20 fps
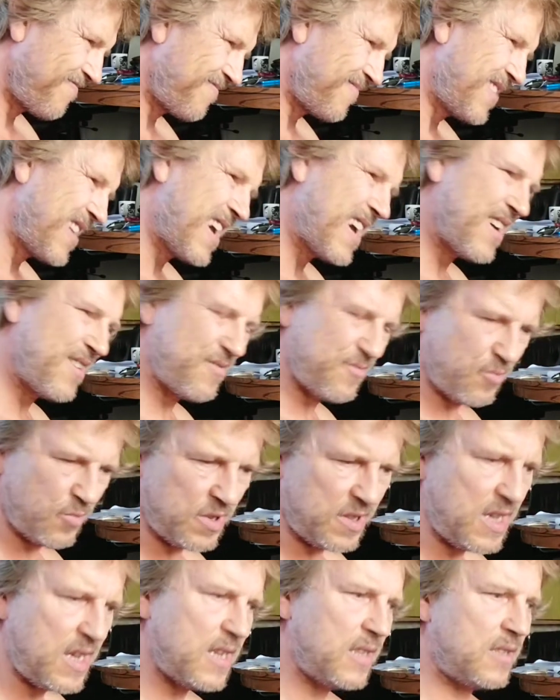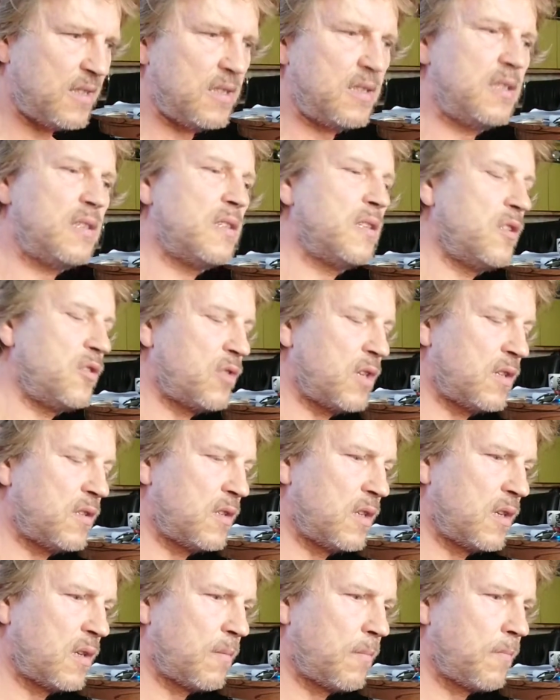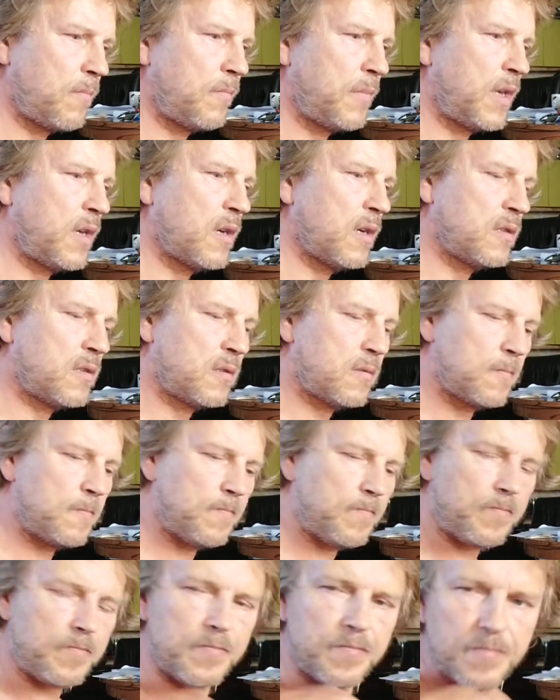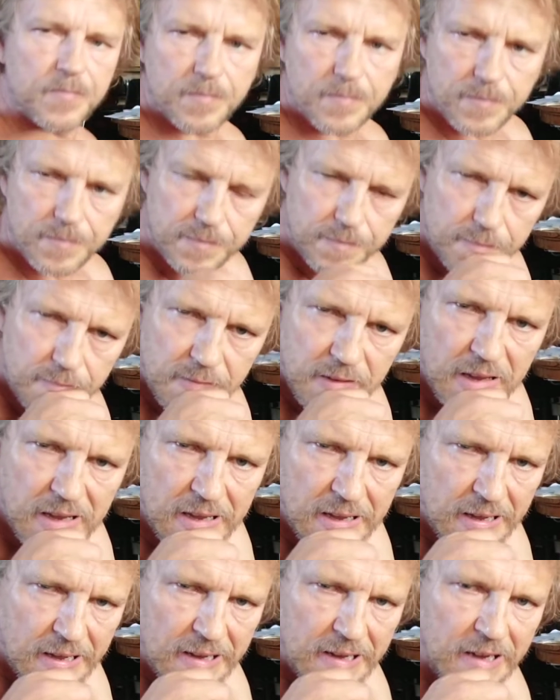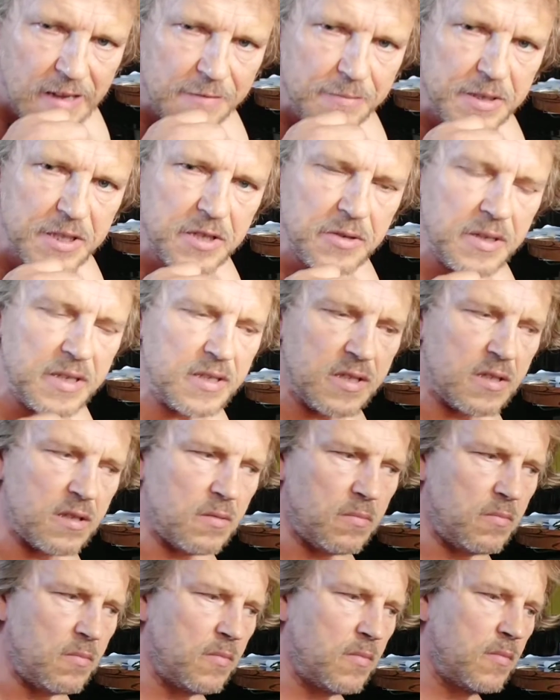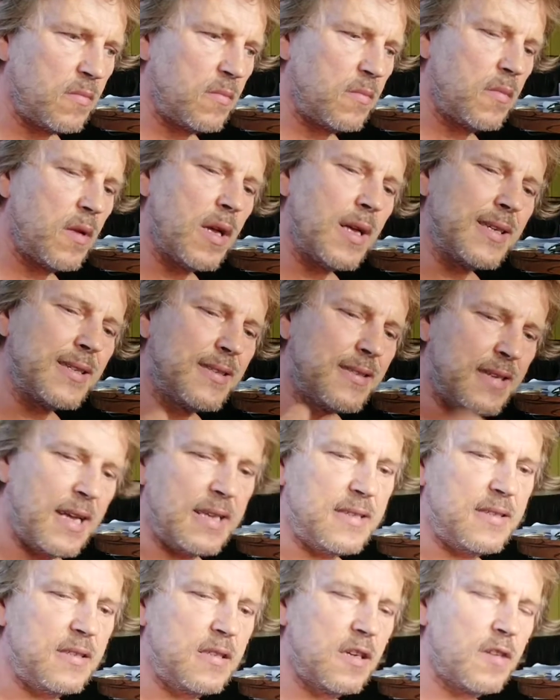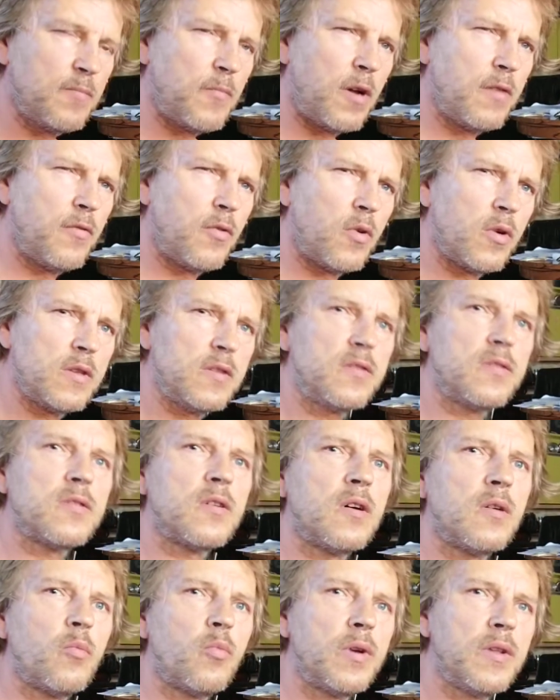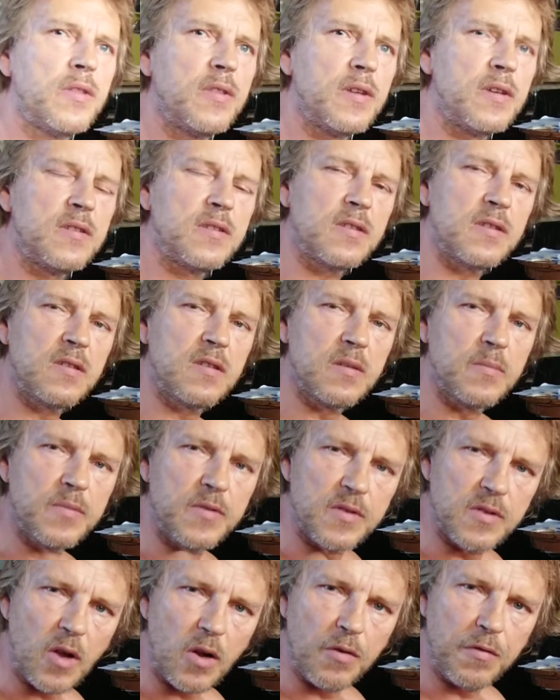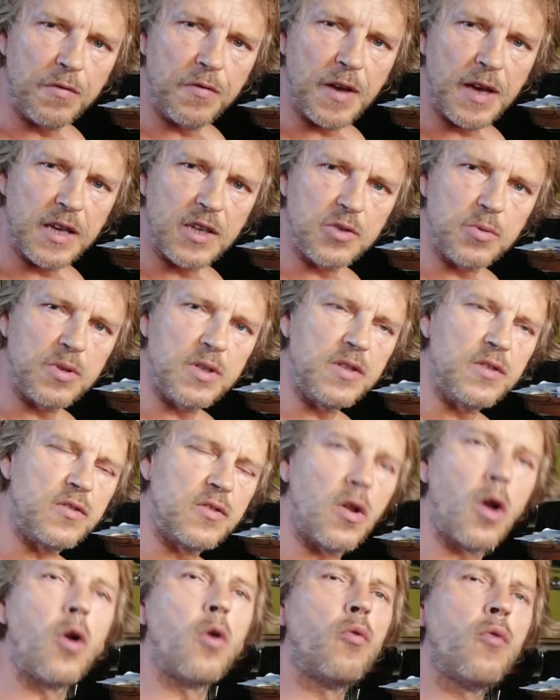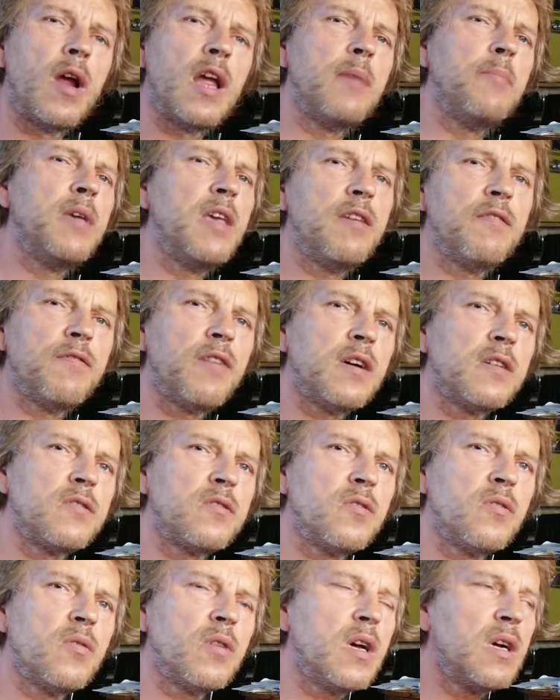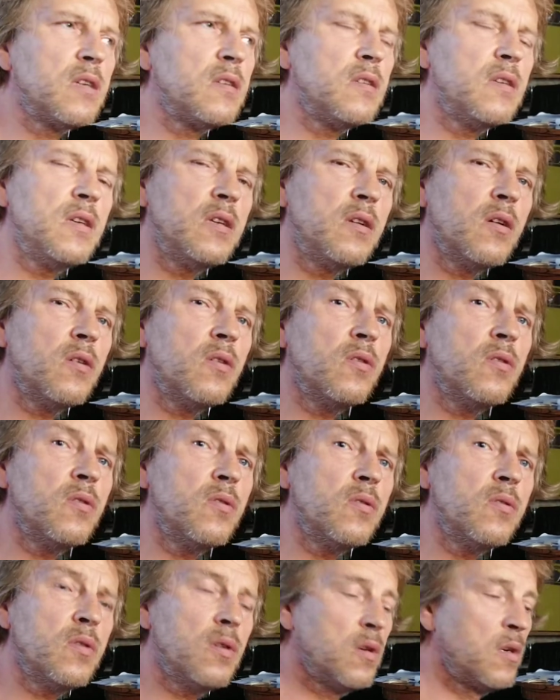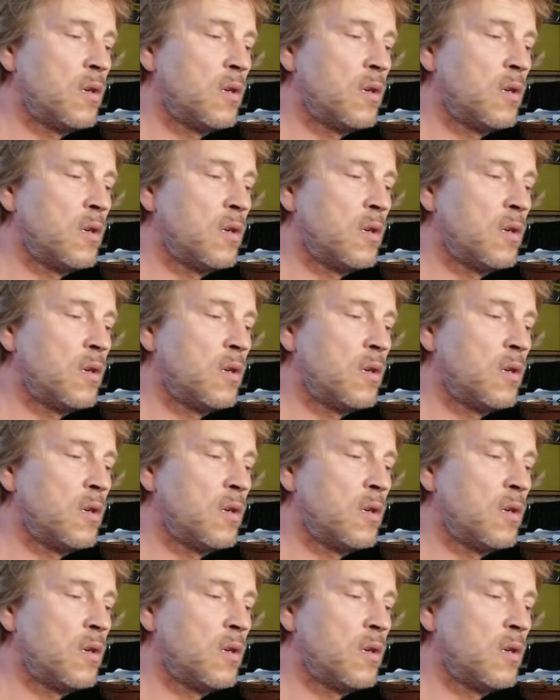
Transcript: Now, with this is interesting because I've been doing some testing of my voice with the system Solfege, which is do, re, mi, fa, sol, la, ti, do,